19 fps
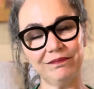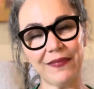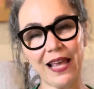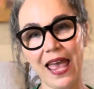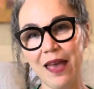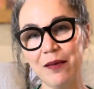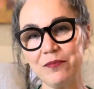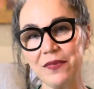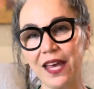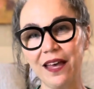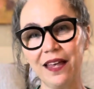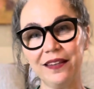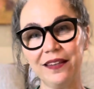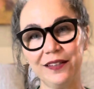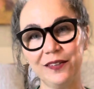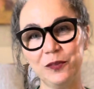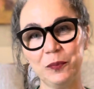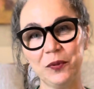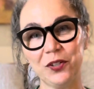MCal
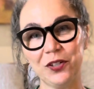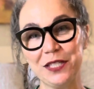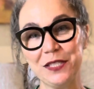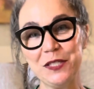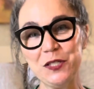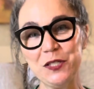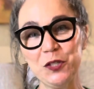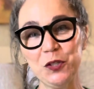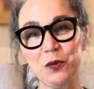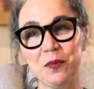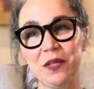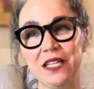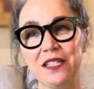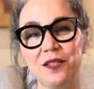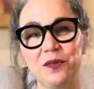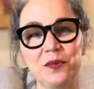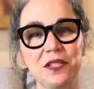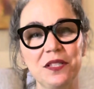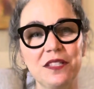experience too, because
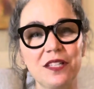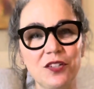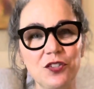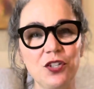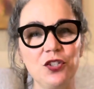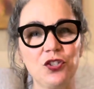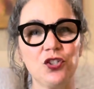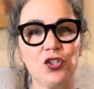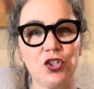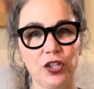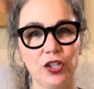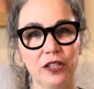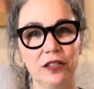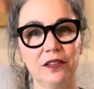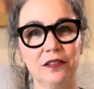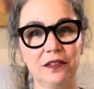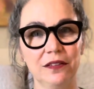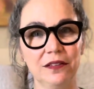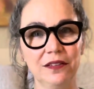it was such a
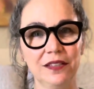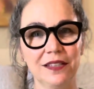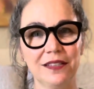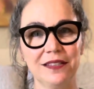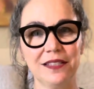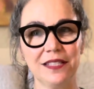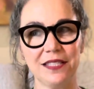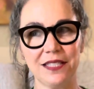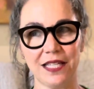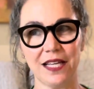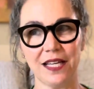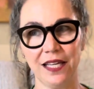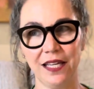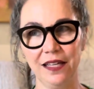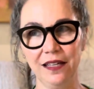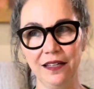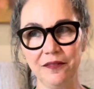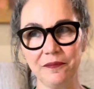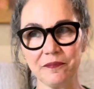chill
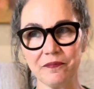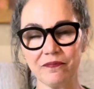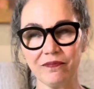design.